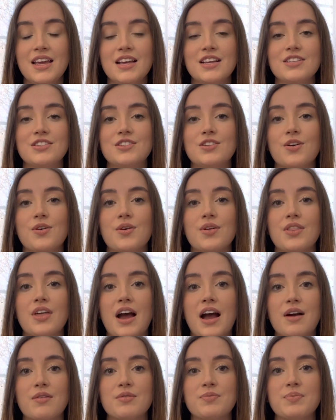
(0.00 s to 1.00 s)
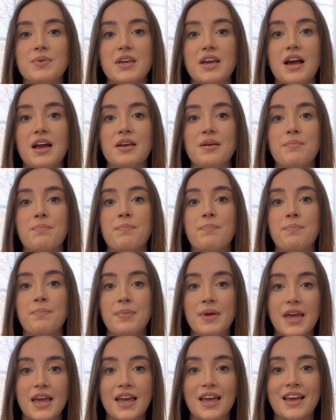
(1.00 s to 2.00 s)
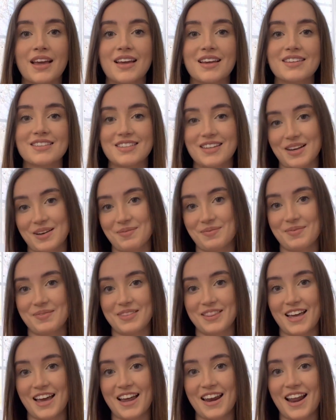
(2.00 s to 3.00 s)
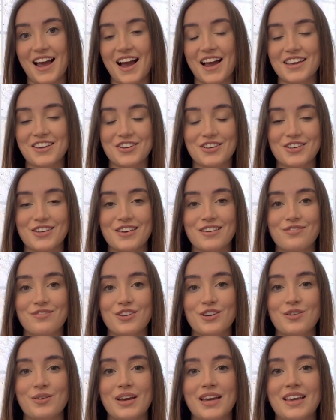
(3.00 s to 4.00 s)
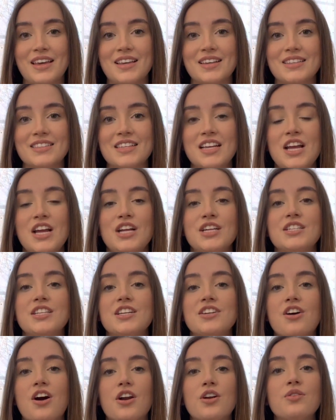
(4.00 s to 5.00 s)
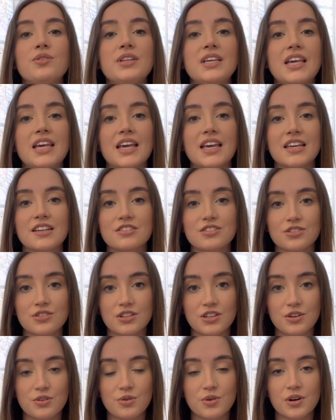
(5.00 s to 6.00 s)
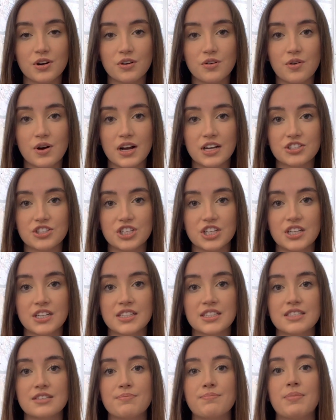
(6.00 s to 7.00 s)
So that would be a big tip that I could give you, is to not only answer the UWorld questions,